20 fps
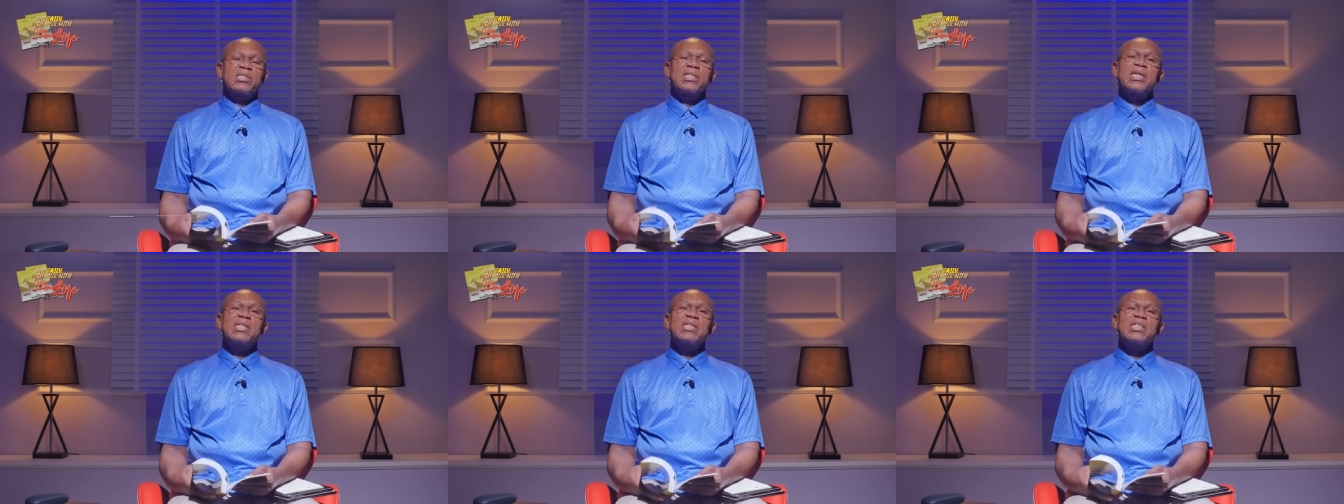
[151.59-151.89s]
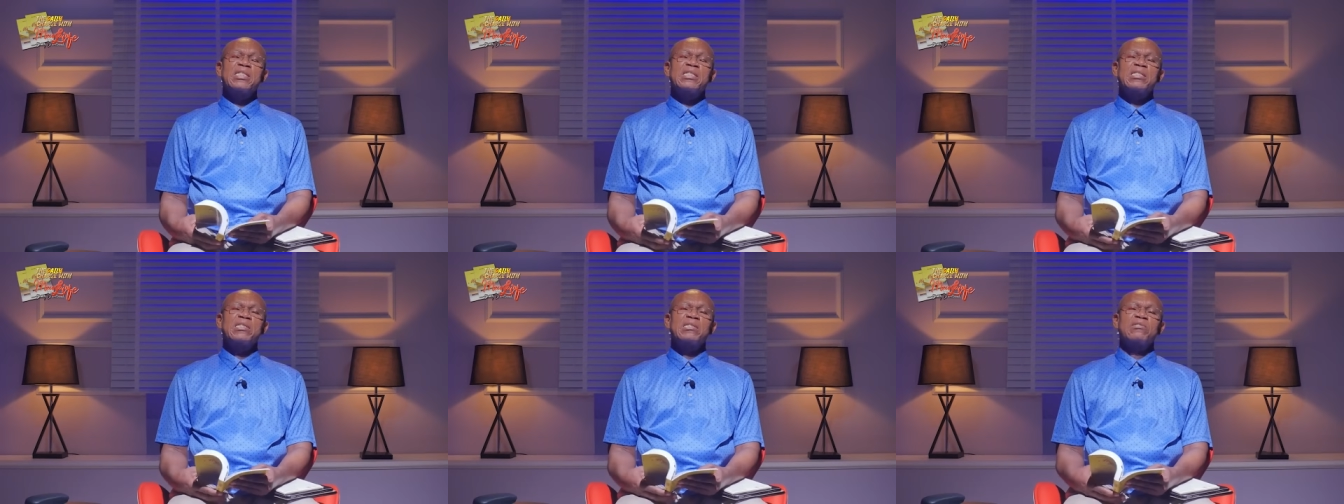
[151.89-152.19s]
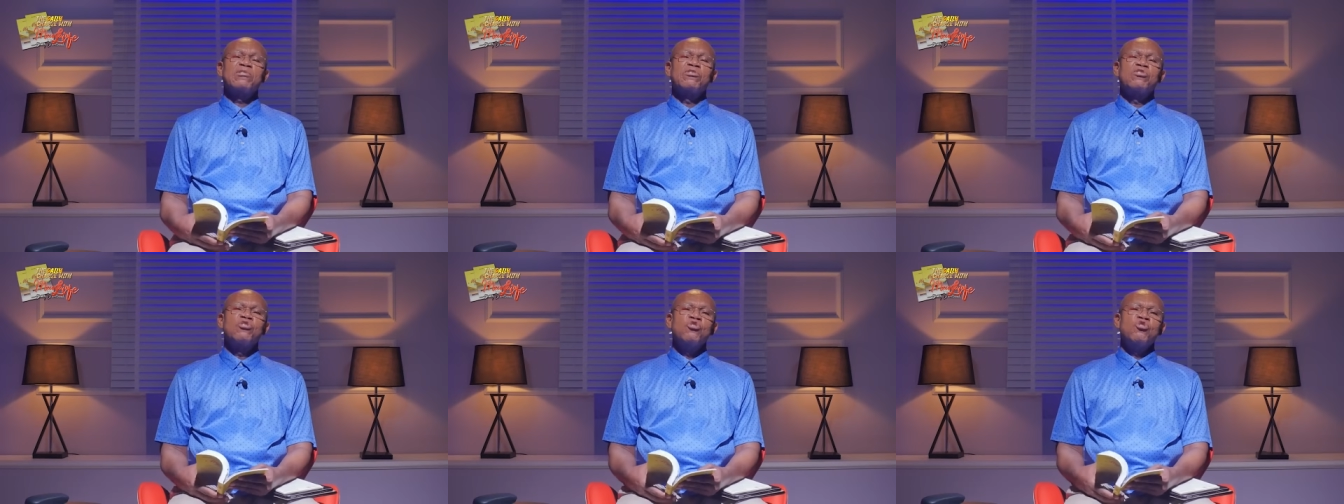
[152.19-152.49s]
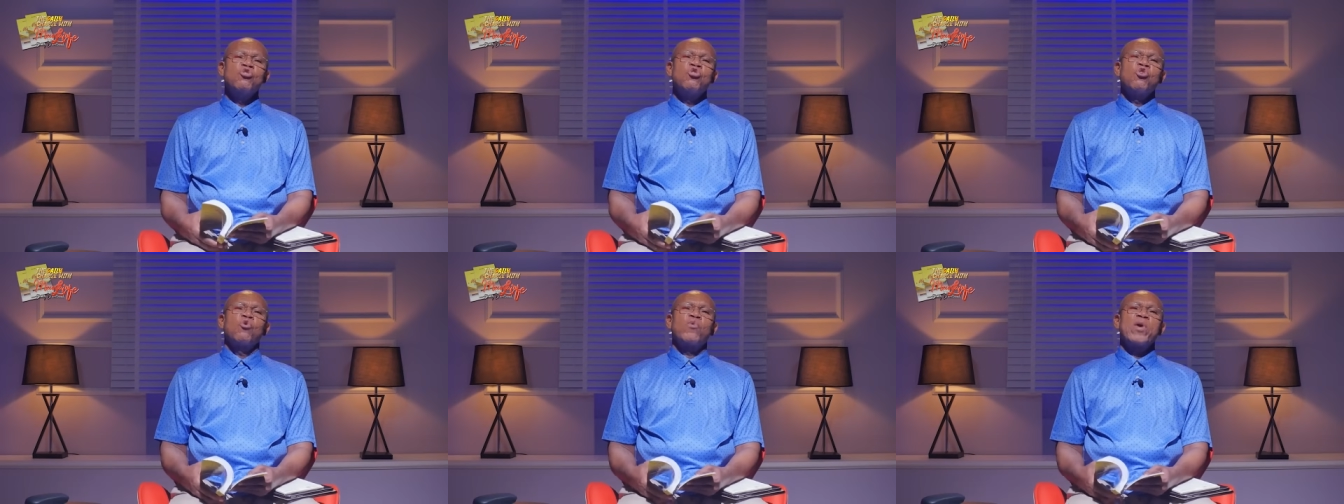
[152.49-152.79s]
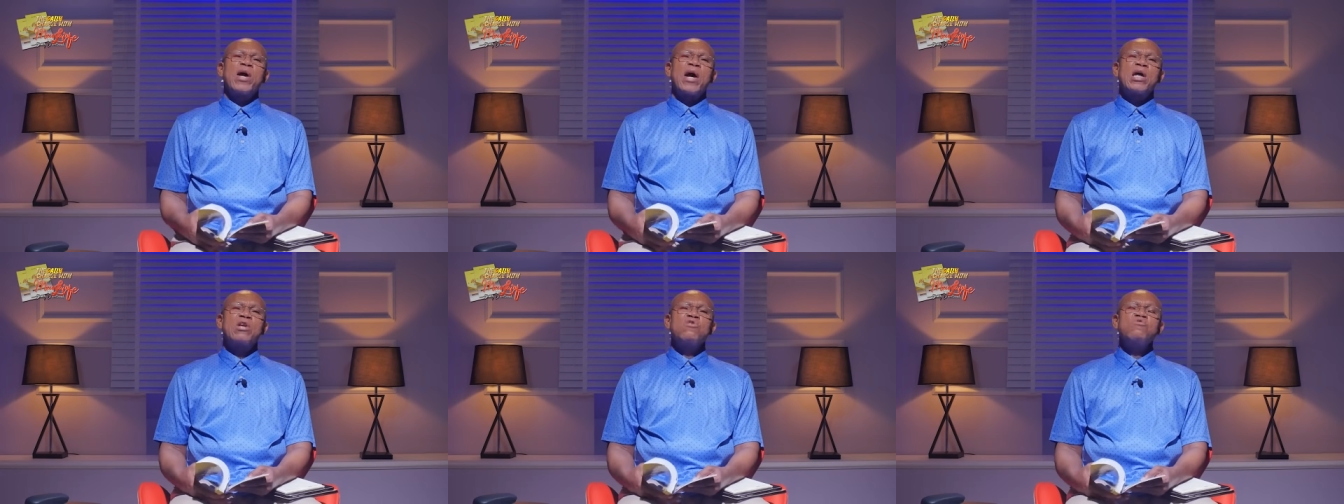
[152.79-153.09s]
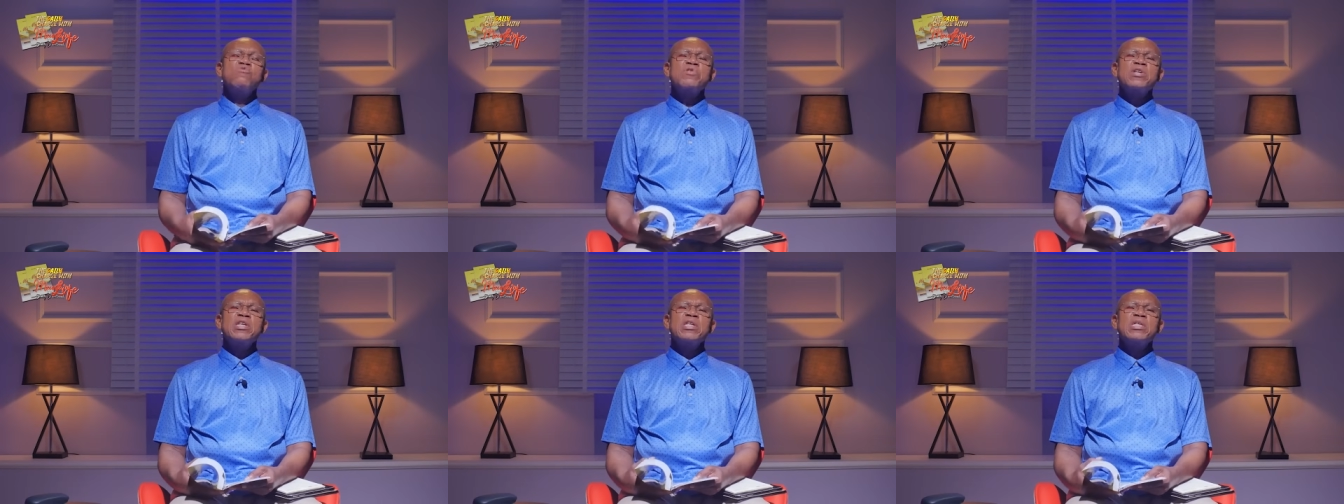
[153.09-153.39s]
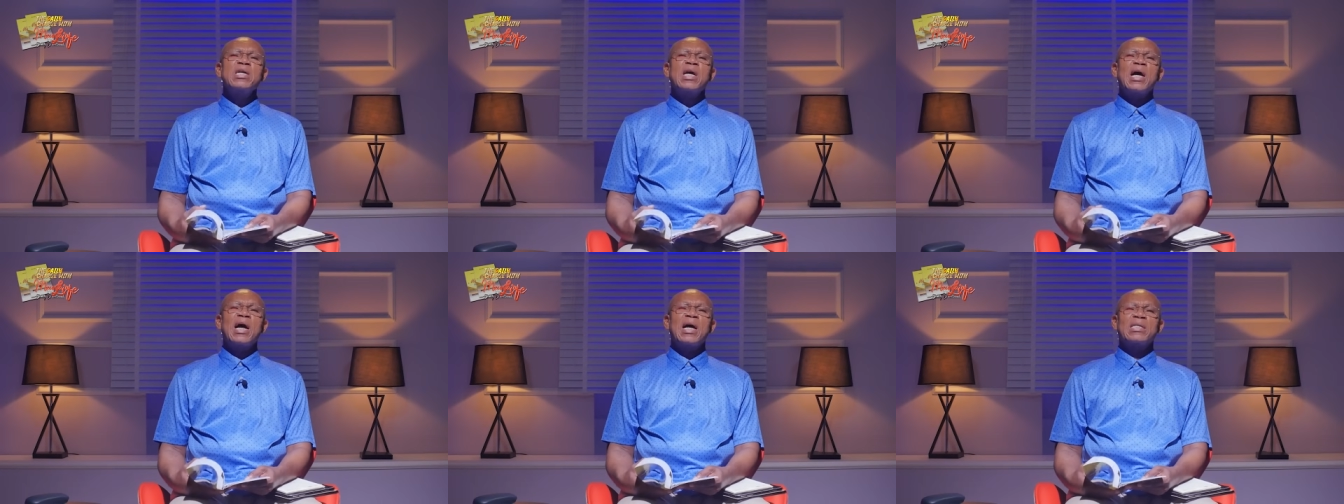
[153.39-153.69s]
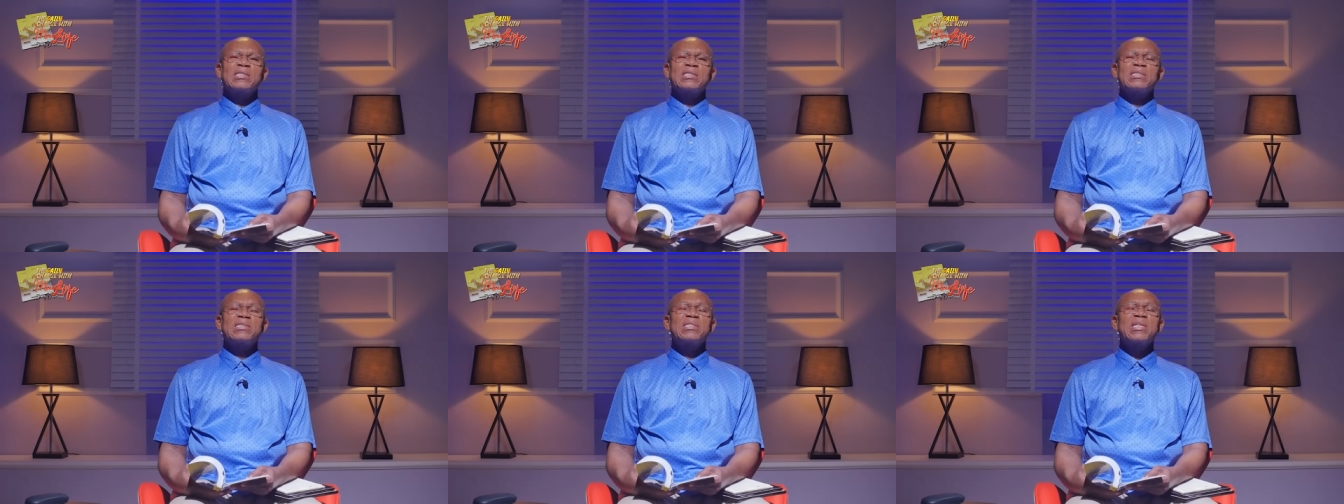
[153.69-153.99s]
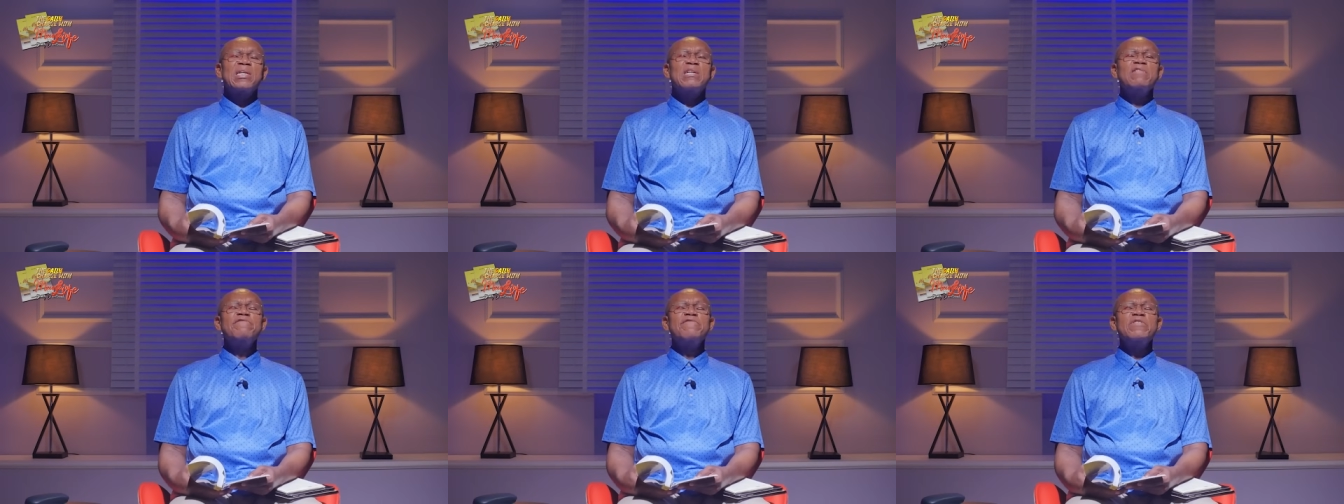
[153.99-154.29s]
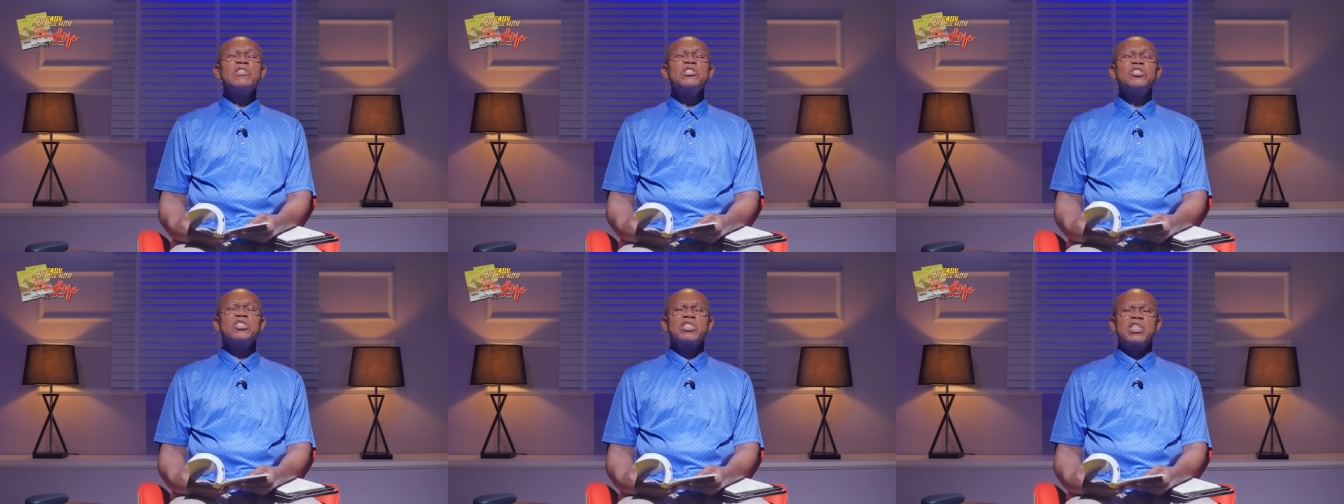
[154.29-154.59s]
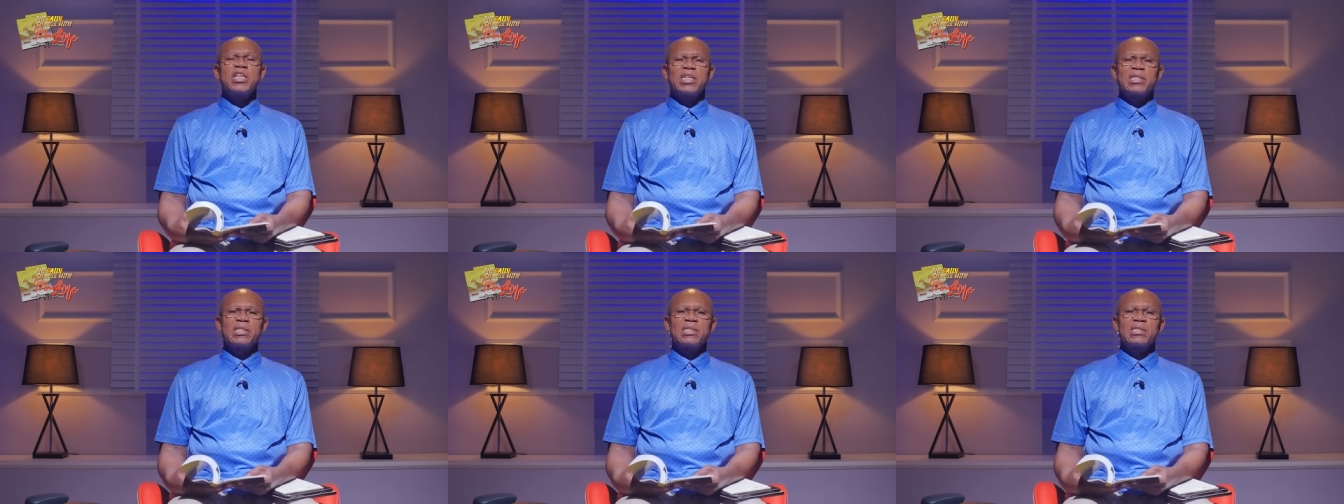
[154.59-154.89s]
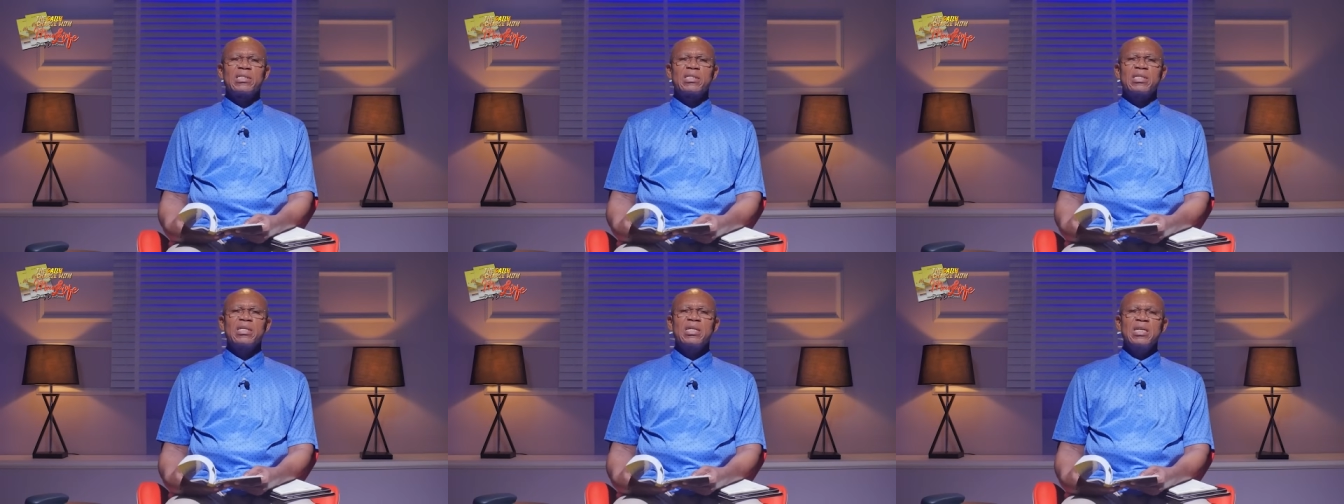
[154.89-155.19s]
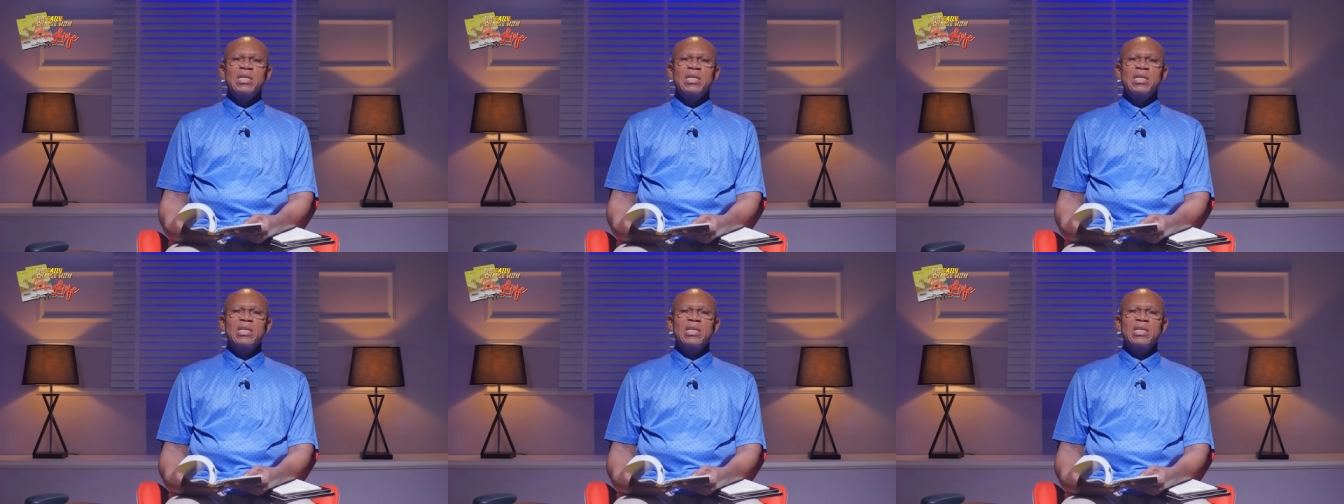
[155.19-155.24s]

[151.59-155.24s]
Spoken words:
That is, we are looking at selfishness